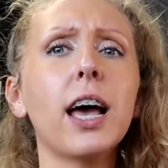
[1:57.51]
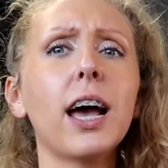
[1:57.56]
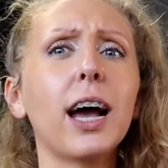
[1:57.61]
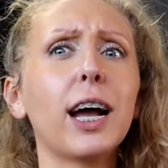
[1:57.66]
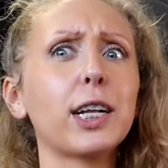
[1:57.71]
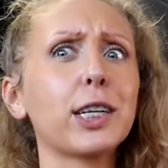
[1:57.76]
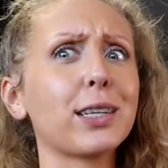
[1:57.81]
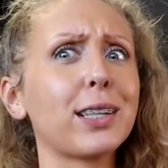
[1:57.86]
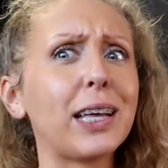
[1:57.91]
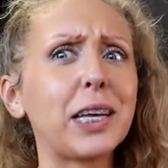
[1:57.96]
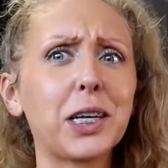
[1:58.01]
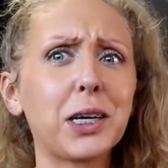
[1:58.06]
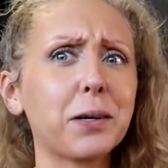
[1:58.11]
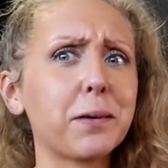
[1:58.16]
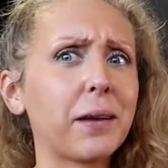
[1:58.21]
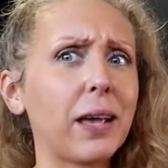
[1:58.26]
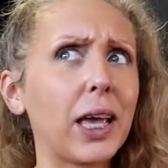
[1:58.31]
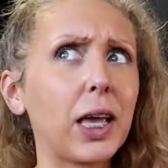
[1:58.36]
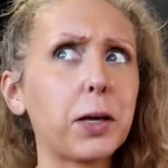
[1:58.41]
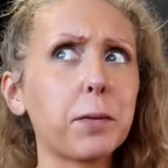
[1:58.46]
and you're like,
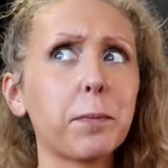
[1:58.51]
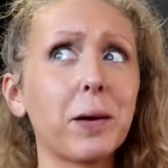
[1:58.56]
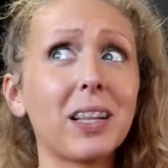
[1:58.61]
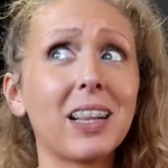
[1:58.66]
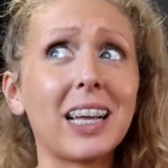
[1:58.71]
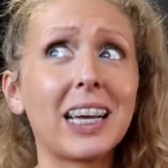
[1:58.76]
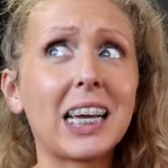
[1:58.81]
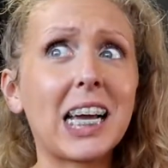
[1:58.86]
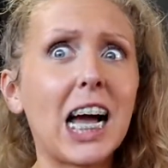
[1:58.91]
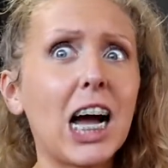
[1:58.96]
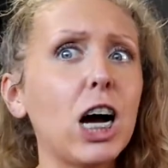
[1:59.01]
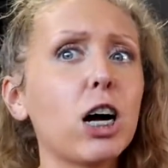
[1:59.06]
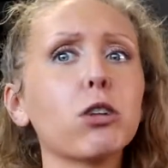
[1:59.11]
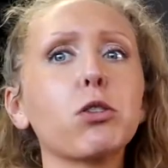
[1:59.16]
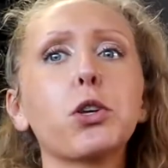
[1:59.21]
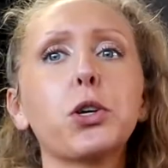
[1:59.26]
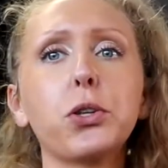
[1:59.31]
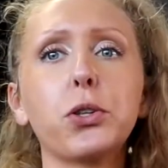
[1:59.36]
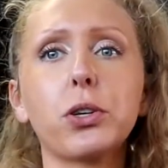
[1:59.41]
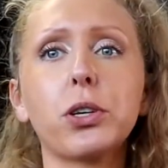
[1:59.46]
okay, but like how
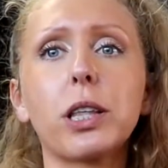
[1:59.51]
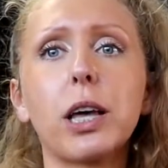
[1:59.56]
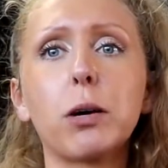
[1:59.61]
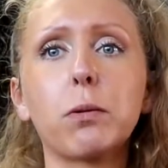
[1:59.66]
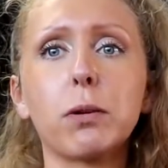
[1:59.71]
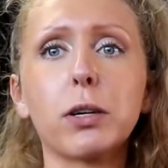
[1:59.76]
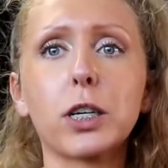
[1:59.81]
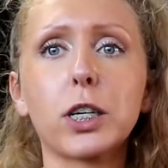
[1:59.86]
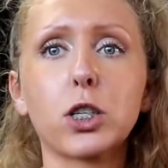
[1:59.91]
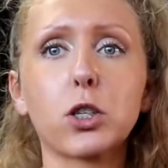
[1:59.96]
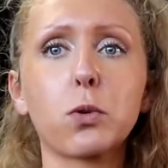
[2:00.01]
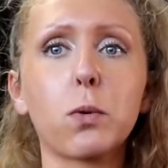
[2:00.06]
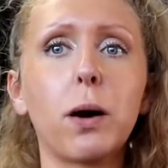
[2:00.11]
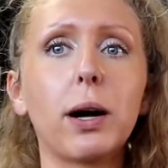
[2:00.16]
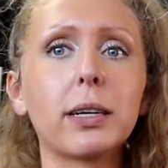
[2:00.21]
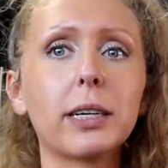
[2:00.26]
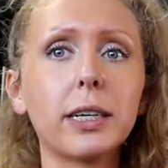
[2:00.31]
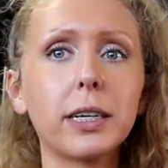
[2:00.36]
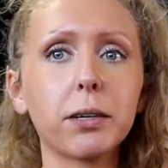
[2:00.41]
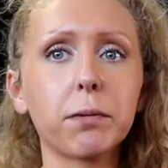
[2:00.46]
do you do that while you're
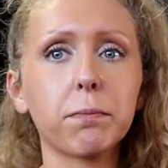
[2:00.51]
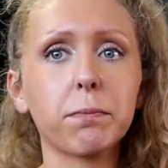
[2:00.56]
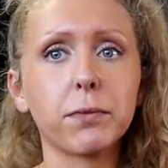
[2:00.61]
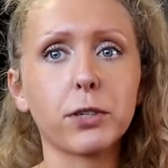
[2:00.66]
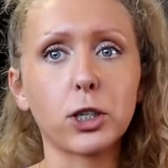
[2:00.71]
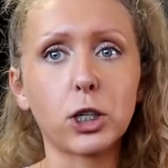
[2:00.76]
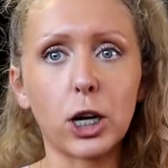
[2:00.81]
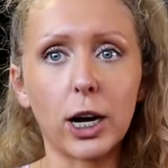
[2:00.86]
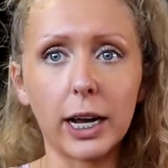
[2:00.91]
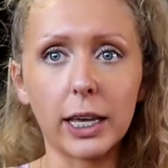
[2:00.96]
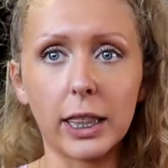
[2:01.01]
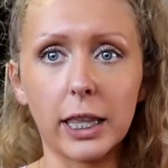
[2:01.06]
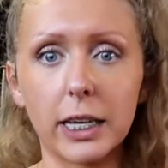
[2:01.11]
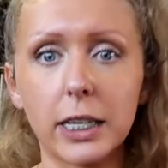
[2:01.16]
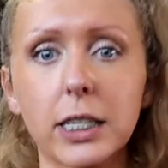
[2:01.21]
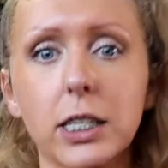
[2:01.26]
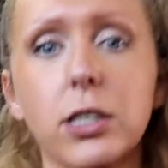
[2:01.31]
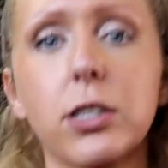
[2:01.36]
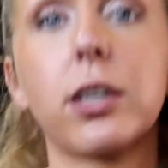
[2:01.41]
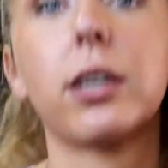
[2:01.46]
squatting? Try
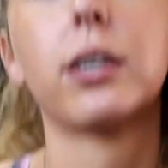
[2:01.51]
this.